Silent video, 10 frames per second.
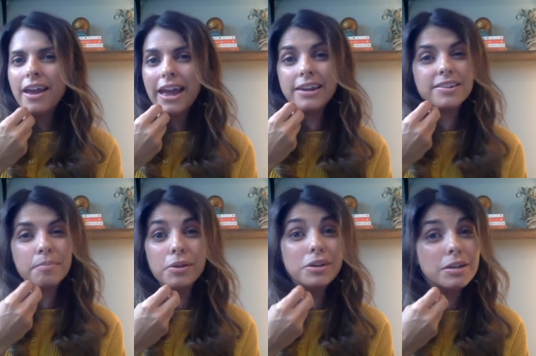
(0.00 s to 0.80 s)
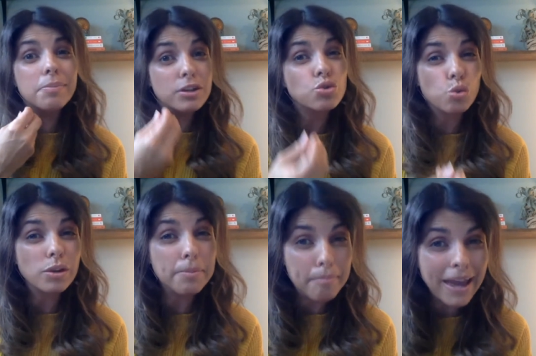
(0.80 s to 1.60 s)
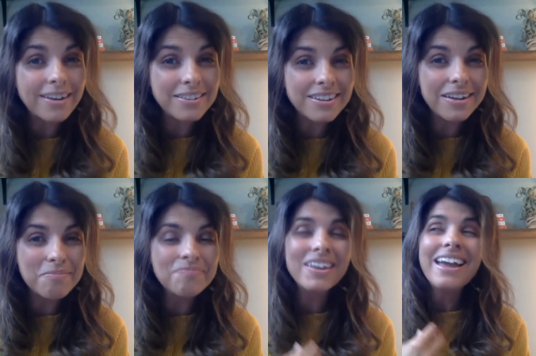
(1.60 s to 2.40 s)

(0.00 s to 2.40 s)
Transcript: and its ability to be truly medicine.